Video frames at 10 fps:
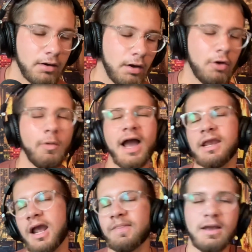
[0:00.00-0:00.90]
Oh, why
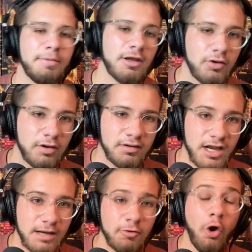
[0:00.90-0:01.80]
can't they beat good
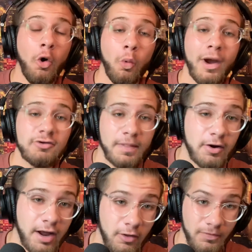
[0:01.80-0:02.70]
teams? Wait till
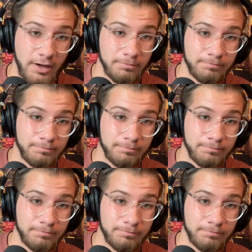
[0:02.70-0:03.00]
they're healthy.